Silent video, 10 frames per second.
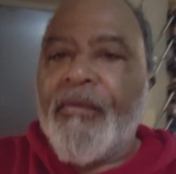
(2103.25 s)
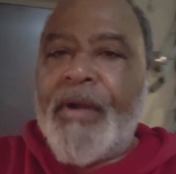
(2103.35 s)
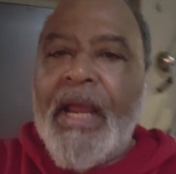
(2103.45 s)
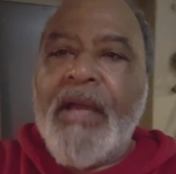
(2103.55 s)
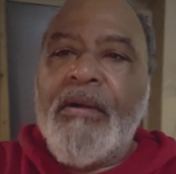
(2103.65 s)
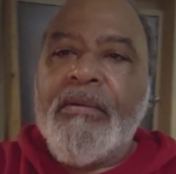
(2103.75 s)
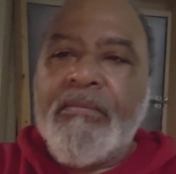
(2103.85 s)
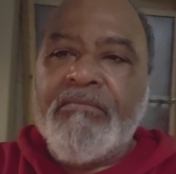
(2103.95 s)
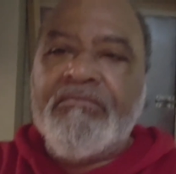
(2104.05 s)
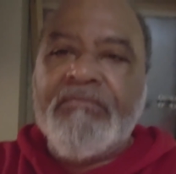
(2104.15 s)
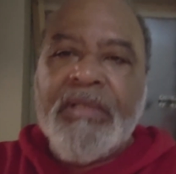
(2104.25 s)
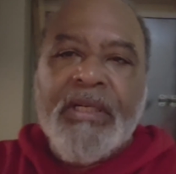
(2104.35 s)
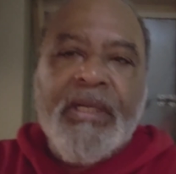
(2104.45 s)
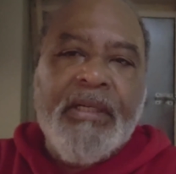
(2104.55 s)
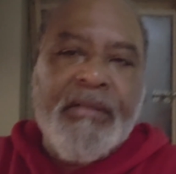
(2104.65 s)
for now,
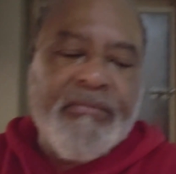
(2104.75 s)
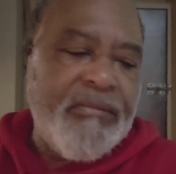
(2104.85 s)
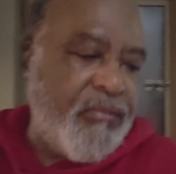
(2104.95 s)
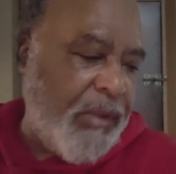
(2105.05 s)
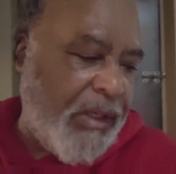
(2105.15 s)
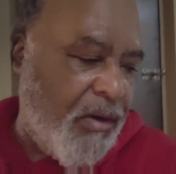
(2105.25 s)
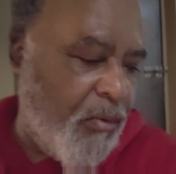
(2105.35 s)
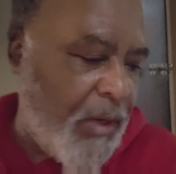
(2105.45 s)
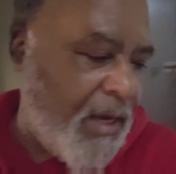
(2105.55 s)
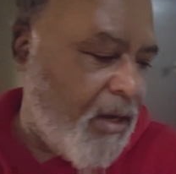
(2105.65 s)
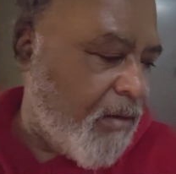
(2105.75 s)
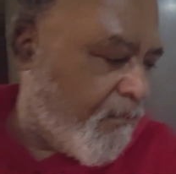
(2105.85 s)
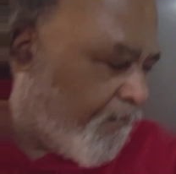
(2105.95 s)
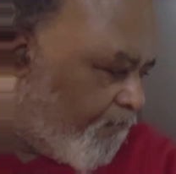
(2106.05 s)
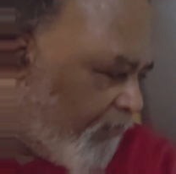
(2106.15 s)
we're gonna wait,
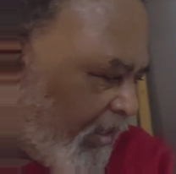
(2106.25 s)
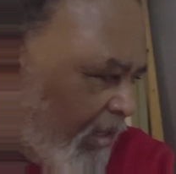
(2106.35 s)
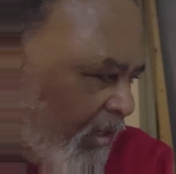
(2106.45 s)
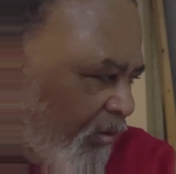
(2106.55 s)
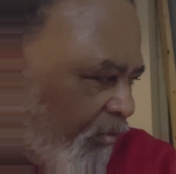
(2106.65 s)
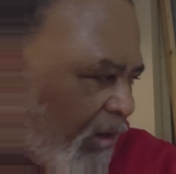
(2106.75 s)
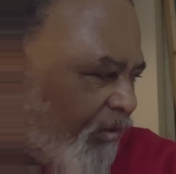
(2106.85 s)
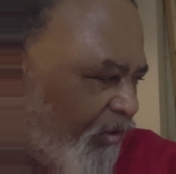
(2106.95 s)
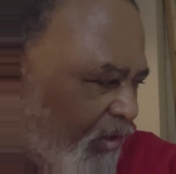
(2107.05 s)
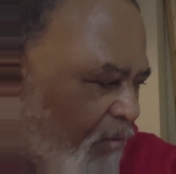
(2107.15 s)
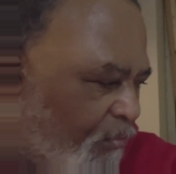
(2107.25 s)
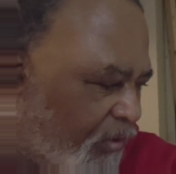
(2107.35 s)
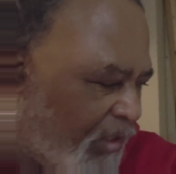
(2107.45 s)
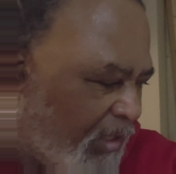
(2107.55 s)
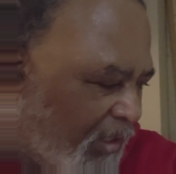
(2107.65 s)
and the rice is
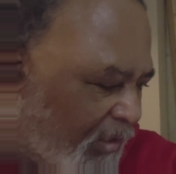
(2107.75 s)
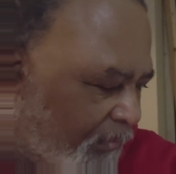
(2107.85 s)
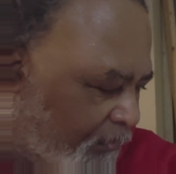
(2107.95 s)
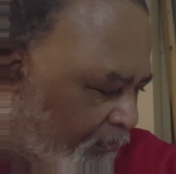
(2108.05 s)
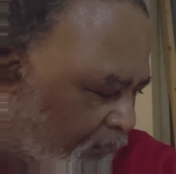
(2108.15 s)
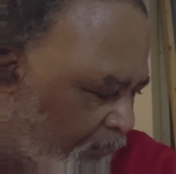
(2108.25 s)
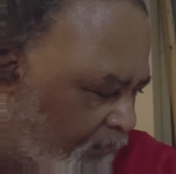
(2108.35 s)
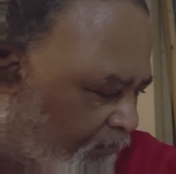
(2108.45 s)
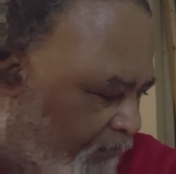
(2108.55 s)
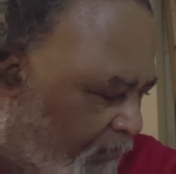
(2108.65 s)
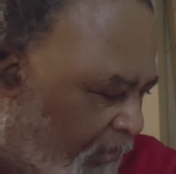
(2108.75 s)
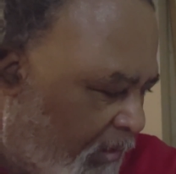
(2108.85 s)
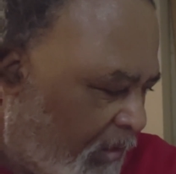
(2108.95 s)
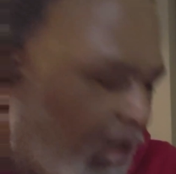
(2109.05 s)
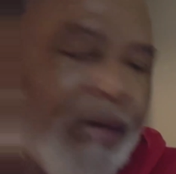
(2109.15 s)
almost done,
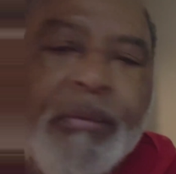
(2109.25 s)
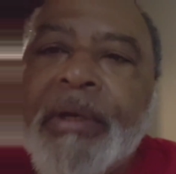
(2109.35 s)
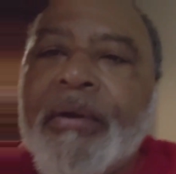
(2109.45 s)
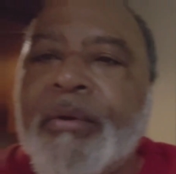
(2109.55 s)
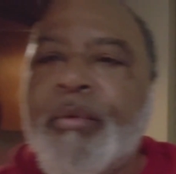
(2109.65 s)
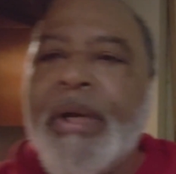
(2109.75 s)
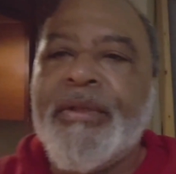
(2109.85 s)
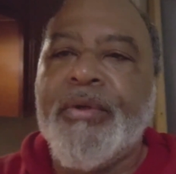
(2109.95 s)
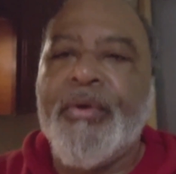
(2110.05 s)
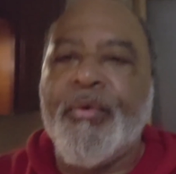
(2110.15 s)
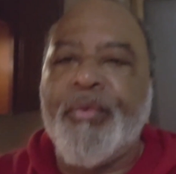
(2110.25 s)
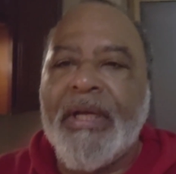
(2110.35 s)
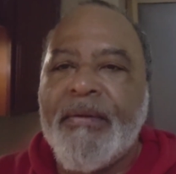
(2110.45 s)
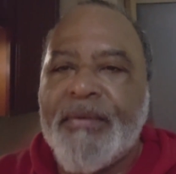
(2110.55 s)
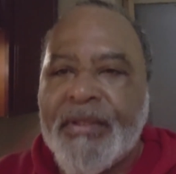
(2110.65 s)
and we're gonna wait till the
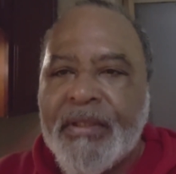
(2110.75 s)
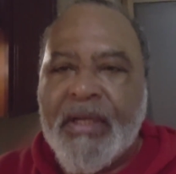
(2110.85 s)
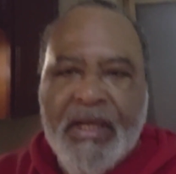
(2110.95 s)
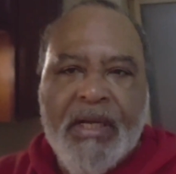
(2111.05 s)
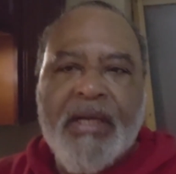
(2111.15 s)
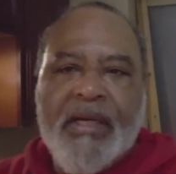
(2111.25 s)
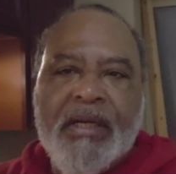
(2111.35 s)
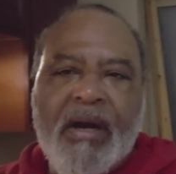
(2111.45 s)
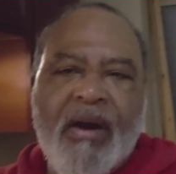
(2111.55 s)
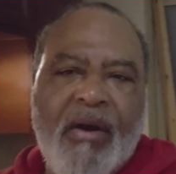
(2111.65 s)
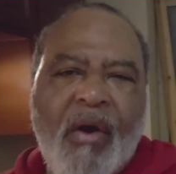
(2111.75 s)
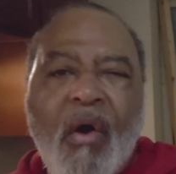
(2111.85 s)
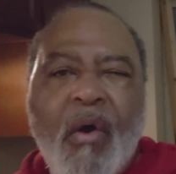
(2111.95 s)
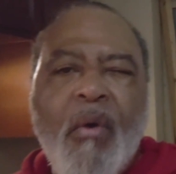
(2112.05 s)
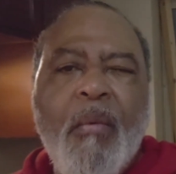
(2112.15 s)
ribs are
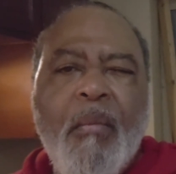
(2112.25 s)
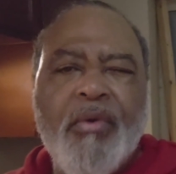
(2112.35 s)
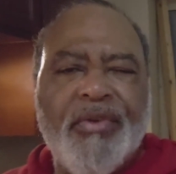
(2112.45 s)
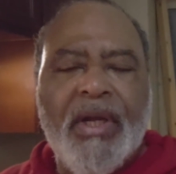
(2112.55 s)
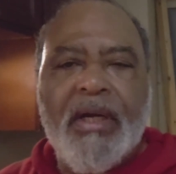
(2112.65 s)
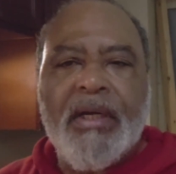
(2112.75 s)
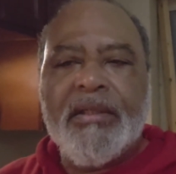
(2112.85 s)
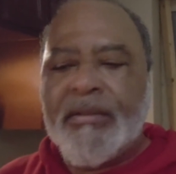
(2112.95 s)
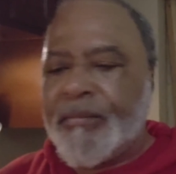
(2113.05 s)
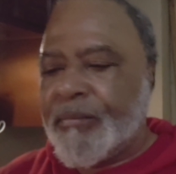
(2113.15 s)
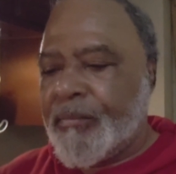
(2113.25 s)
almost done,